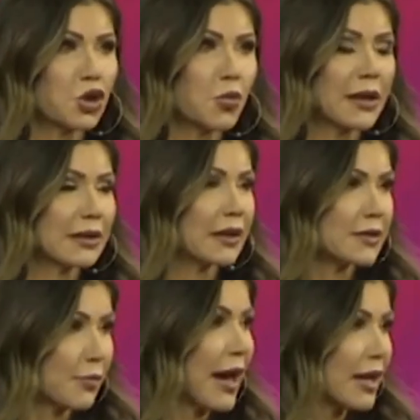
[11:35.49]
Joe Biden
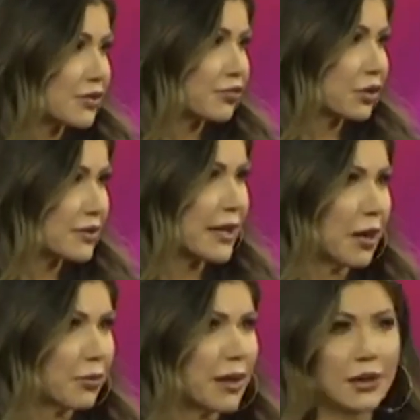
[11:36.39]
gets a pass for his
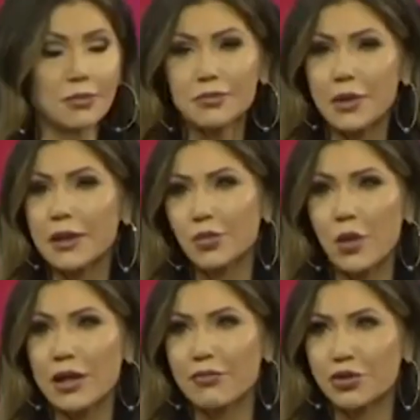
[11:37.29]
campaign, but
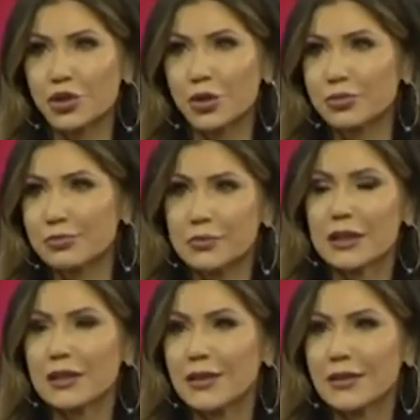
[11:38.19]
whatever, Joe.
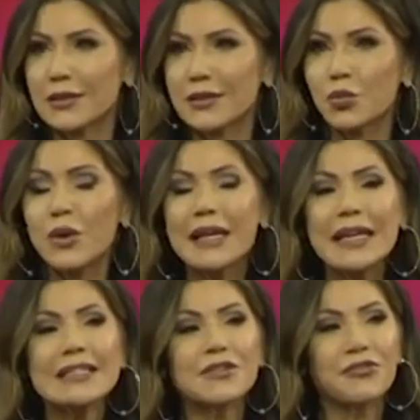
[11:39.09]
We
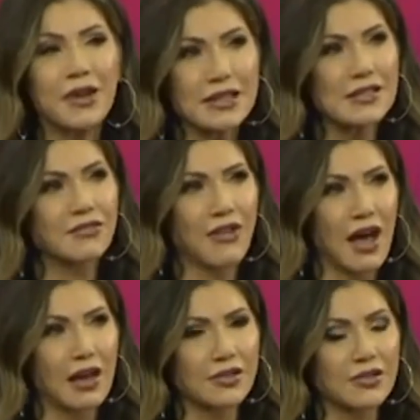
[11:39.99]
need to face the
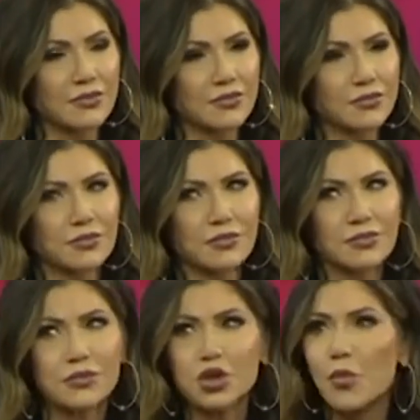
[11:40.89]
facts.
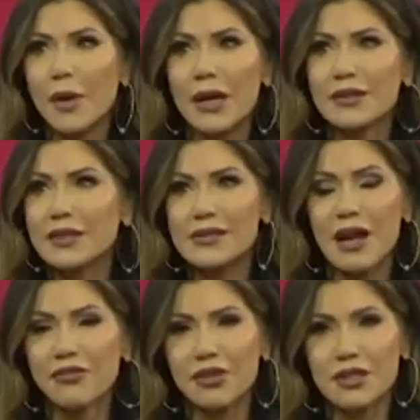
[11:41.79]
Joe Biden is
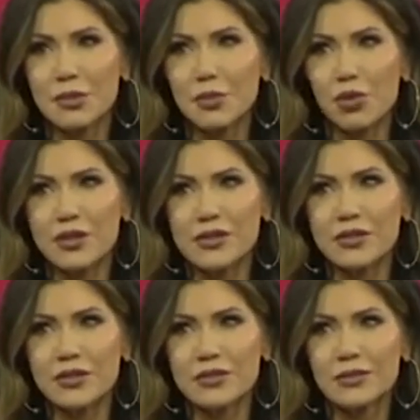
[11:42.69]
not fit to be
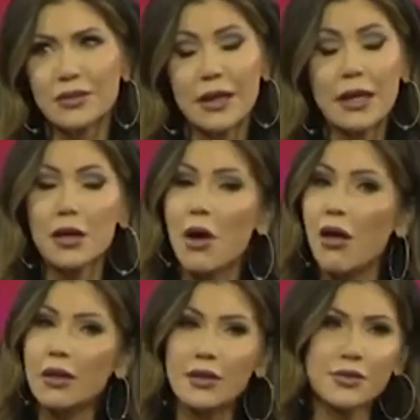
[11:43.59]
president, and
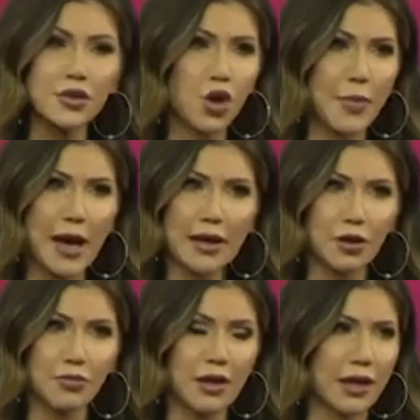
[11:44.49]
Kamala is no
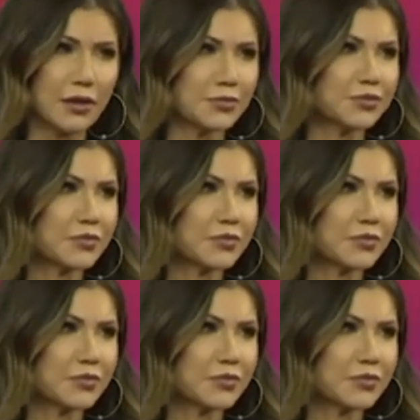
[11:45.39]
backup plan.